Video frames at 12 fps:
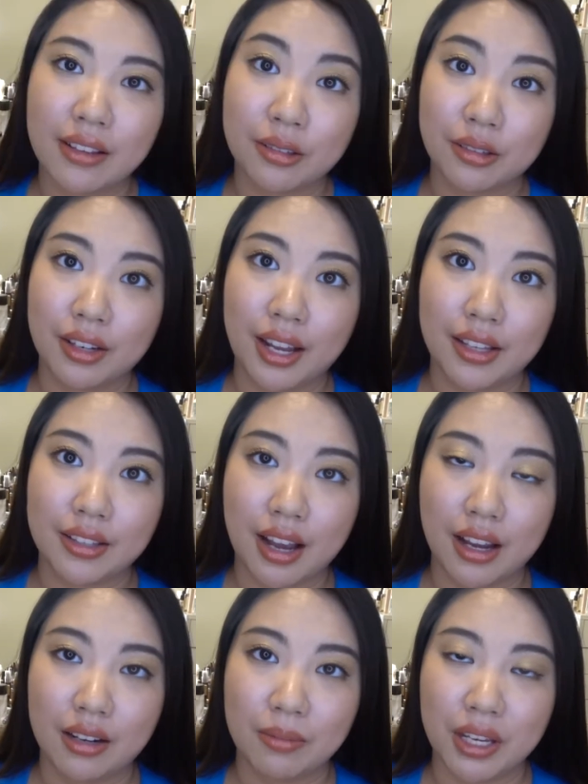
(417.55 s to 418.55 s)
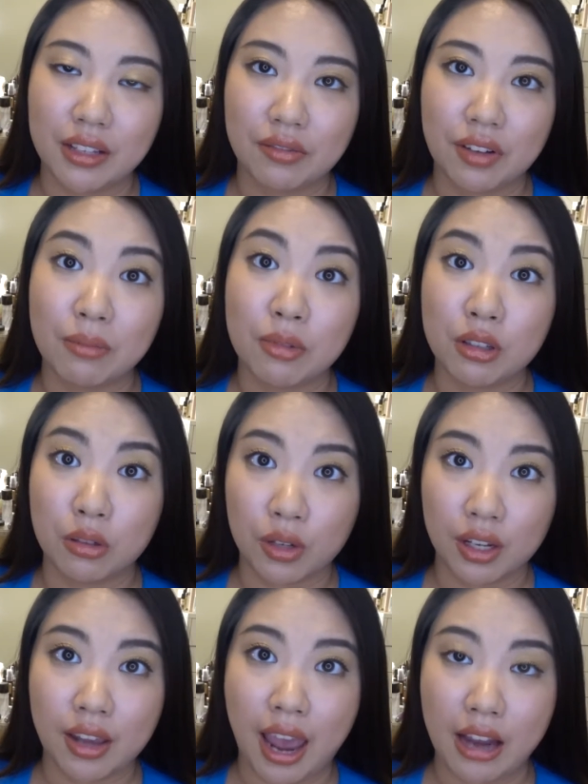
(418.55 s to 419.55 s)
so the next item is from
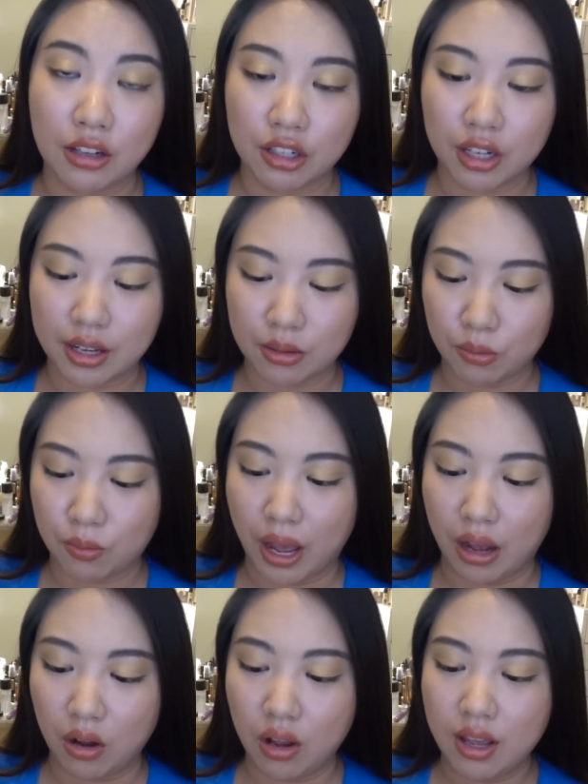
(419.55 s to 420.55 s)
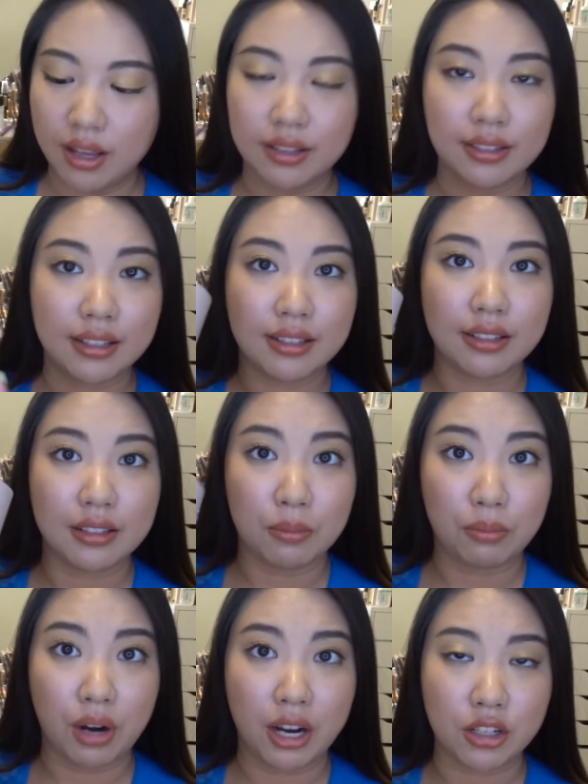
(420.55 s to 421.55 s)
Sonia Kashuk as well. This is the
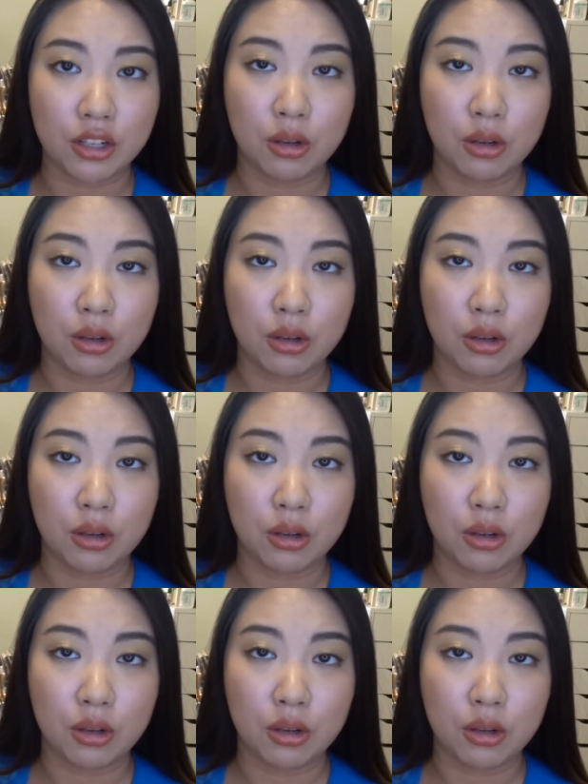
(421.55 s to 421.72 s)
brush